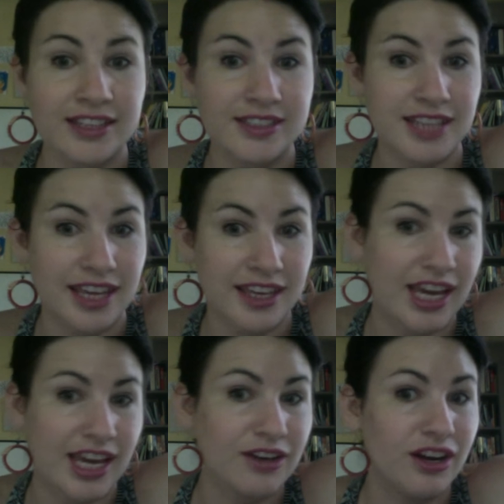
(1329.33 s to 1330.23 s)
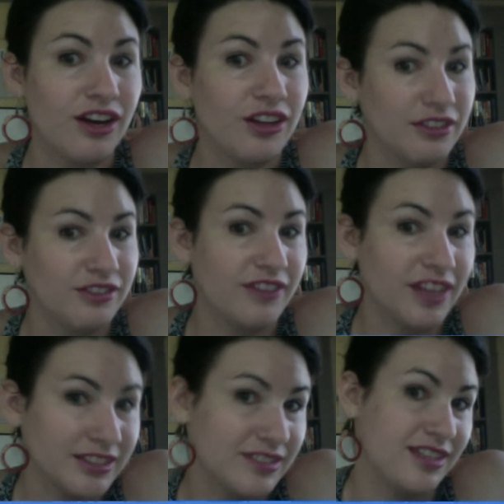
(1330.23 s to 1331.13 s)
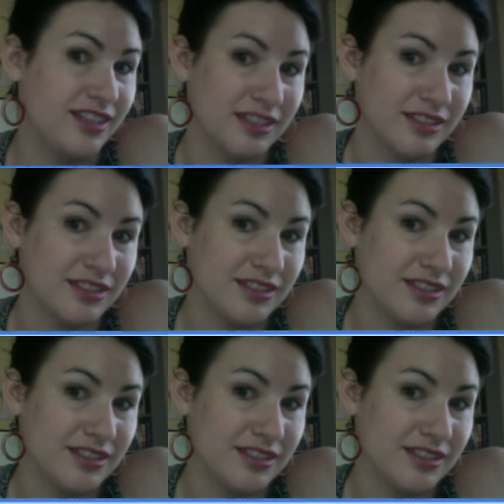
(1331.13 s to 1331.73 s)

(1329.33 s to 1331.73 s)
taking out all the fun scenes.